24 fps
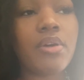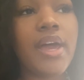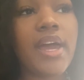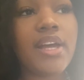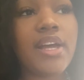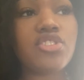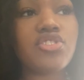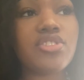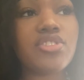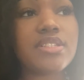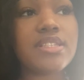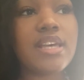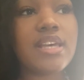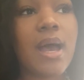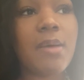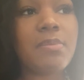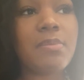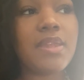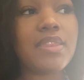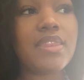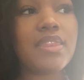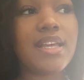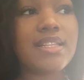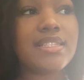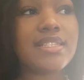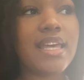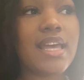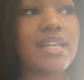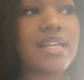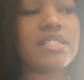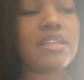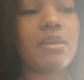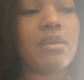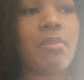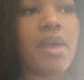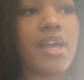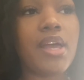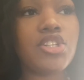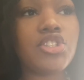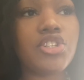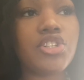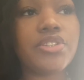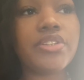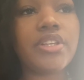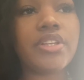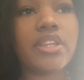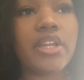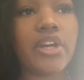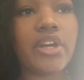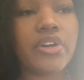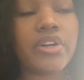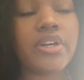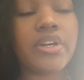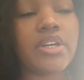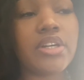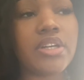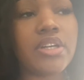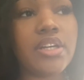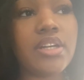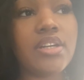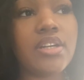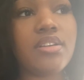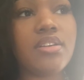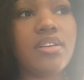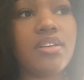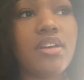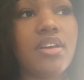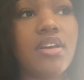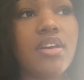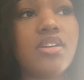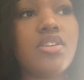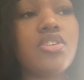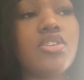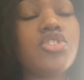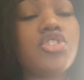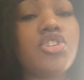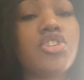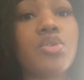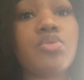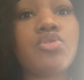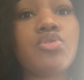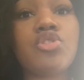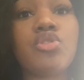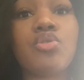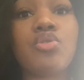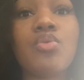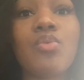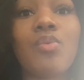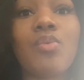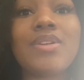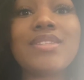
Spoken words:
extra time that they take to make sure that they're good, shows you what